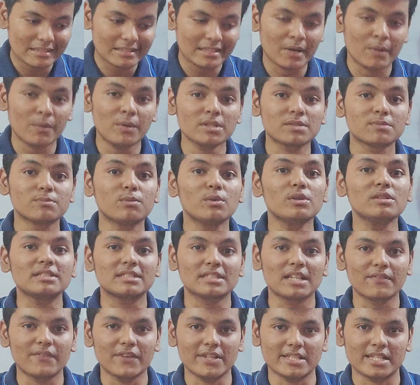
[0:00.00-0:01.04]
there was more
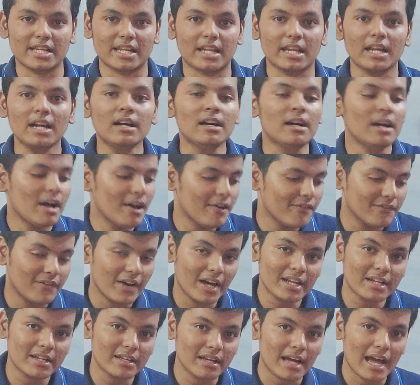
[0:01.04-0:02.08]
surface area,
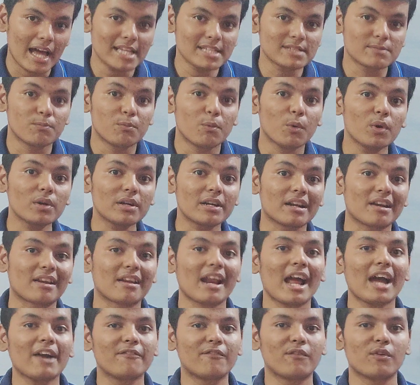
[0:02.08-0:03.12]
whereas more
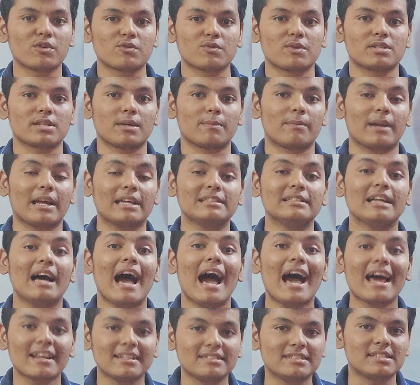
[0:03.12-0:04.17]
drag force was applying, the
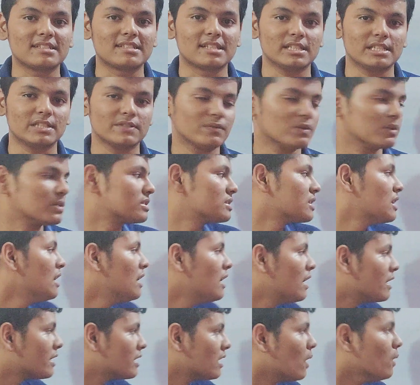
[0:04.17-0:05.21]
air resistance force.
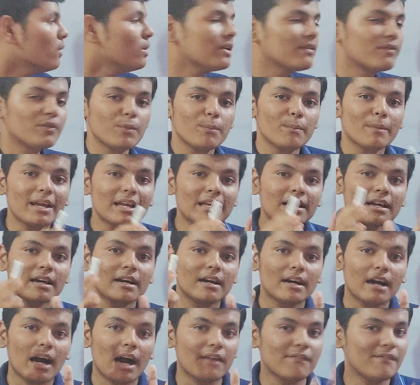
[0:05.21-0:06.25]
Now if you make
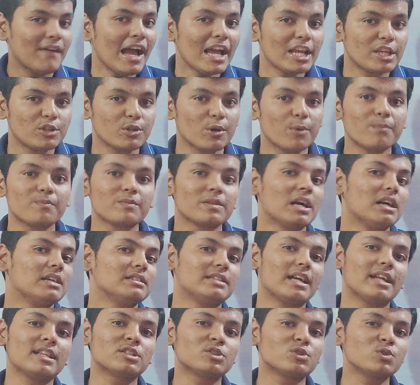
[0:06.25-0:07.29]
a vacuum,
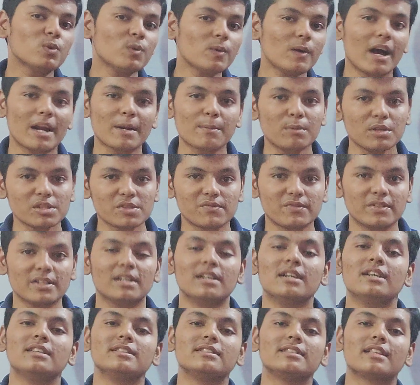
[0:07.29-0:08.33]
there is no atmosphere,
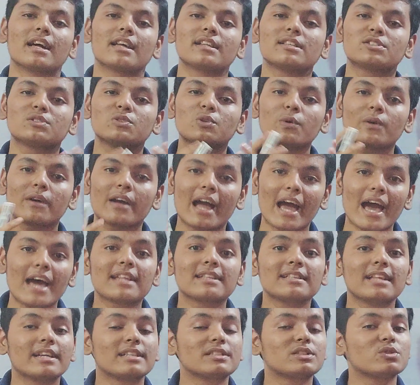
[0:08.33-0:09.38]
there is no
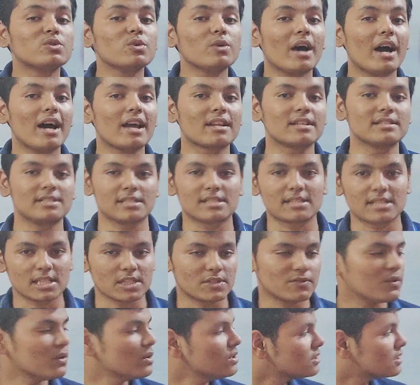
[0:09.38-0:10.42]
air
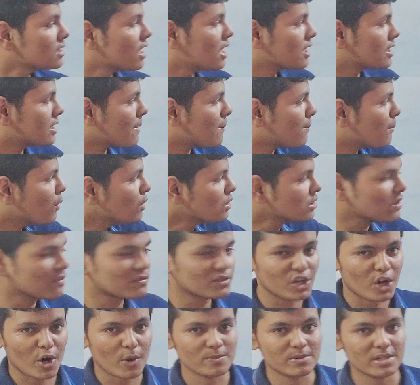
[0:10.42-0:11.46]
resistance force, then both
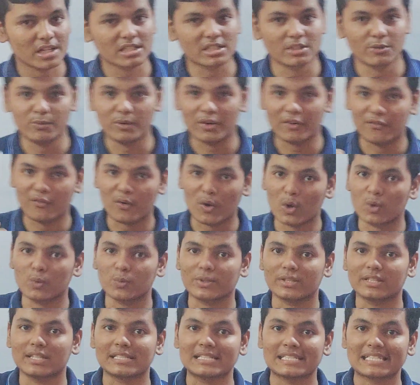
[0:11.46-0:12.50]
of the objects will fall
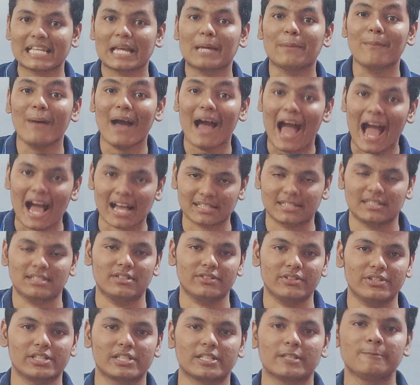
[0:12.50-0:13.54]
with the same
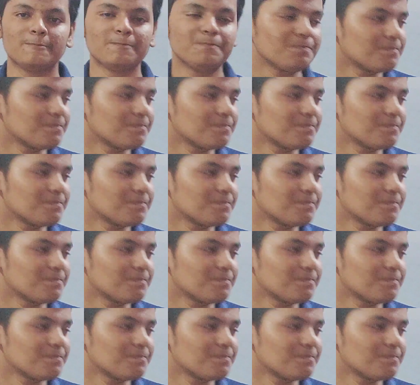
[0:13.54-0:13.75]
acceleration.